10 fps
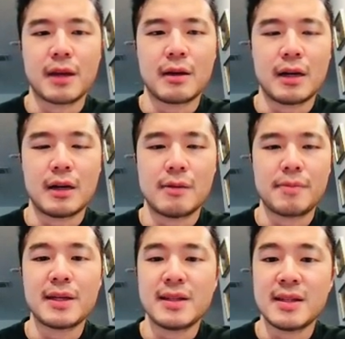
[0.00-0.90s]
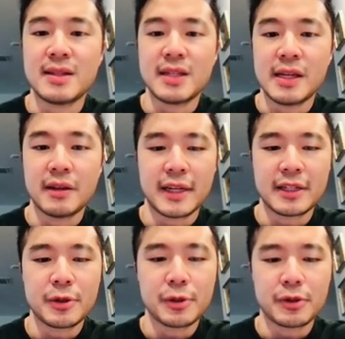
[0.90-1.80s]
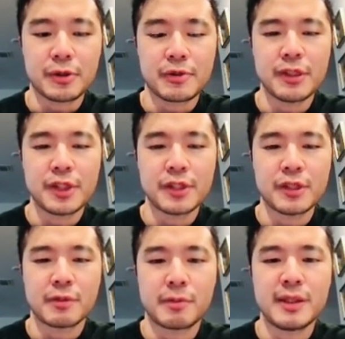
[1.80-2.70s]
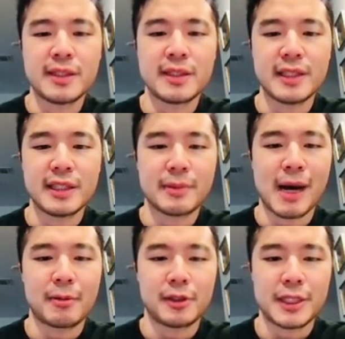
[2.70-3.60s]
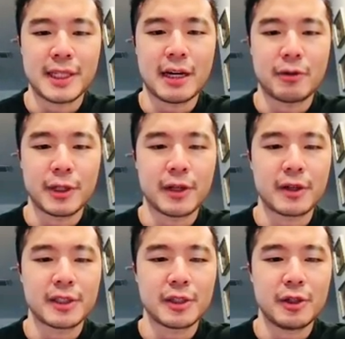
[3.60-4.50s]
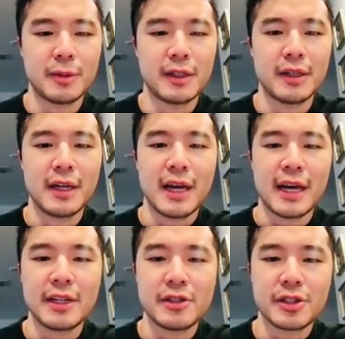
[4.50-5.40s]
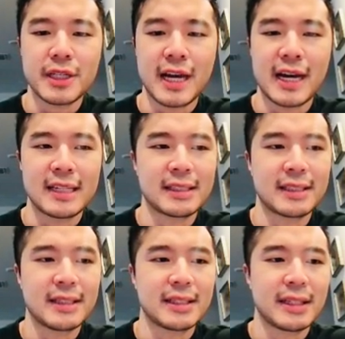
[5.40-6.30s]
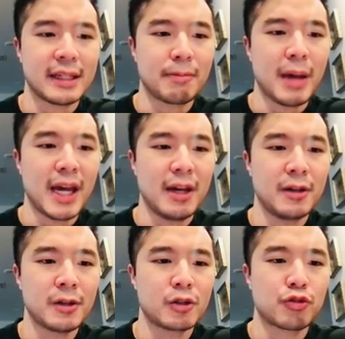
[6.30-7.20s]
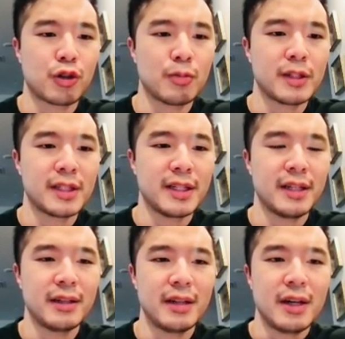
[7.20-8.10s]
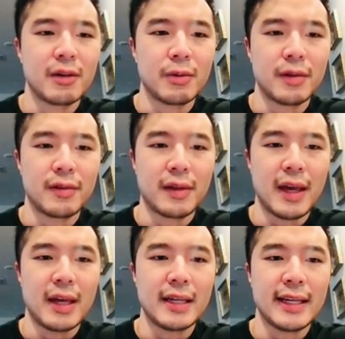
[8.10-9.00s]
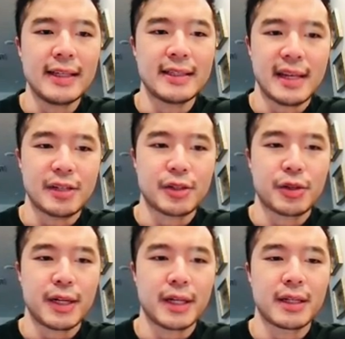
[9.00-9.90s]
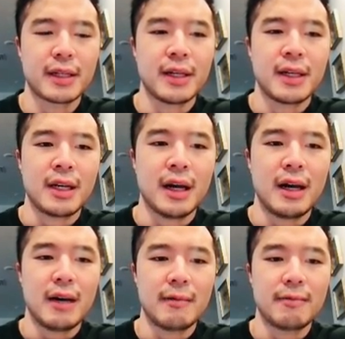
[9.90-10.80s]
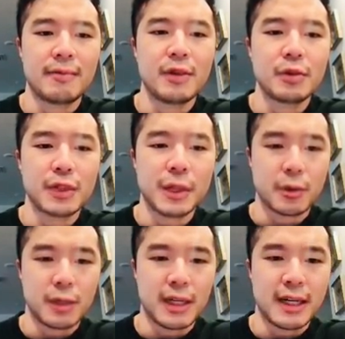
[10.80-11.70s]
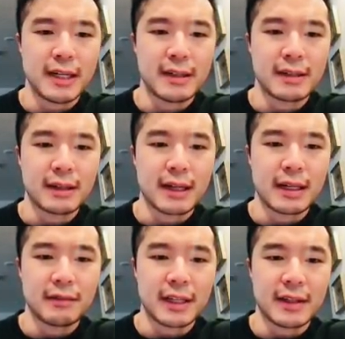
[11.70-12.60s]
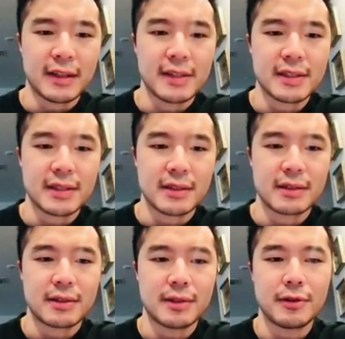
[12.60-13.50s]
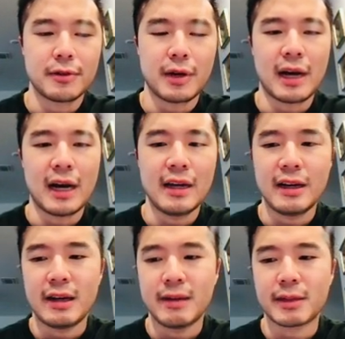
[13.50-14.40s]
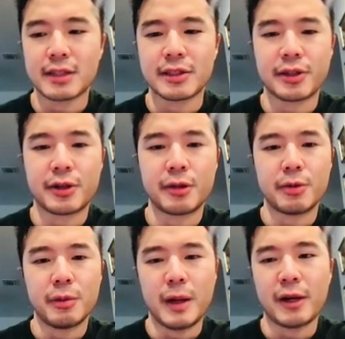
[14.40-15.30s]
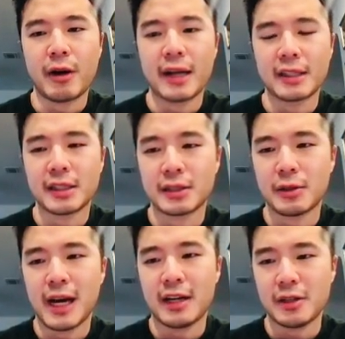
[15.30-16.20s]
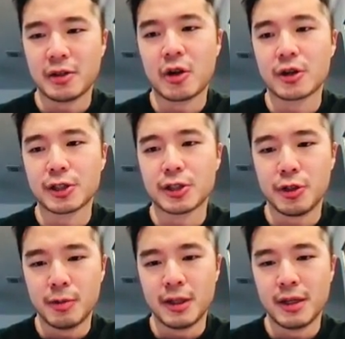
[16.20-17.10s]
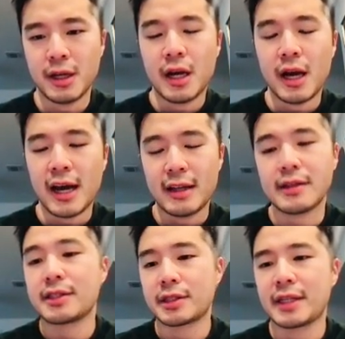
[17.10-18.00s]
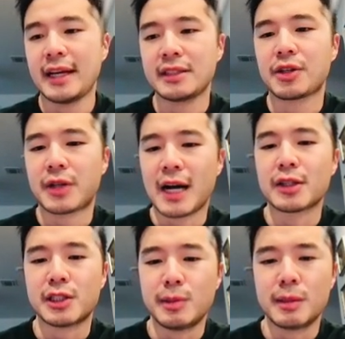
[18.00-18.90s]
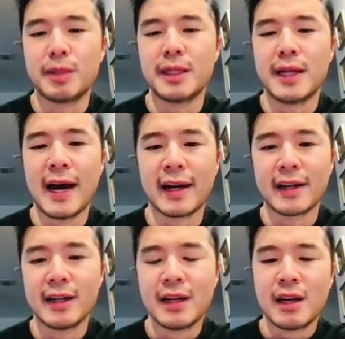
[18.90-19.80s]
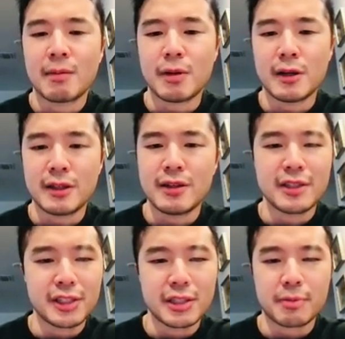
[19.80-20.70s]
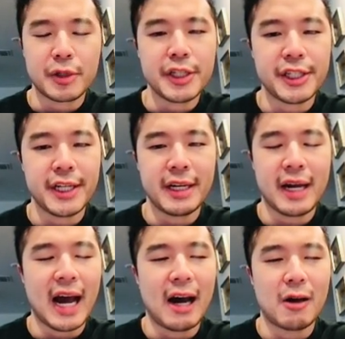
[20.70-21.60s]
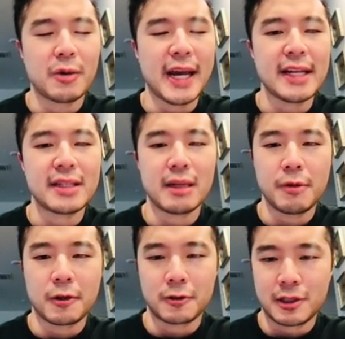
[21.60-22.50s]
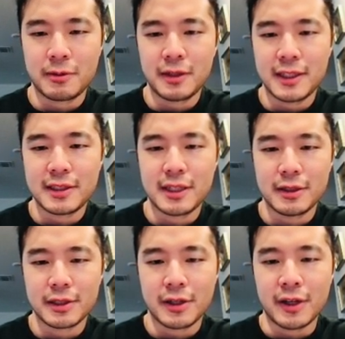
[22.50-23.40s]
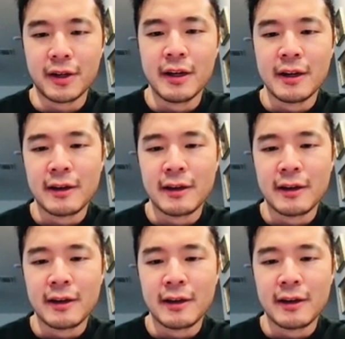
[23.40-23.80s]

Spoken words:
PTC-like nuclear features. PTC is papillary thyroid carcinoma, and it usually has this like pale chromatin with a eccentric nucleoli, kind of like this. So I am concerned with pancreatic ductal adenocarcinoma, and this case turned out to be PDAC. But you can just appreciate how atypical some of these cells are.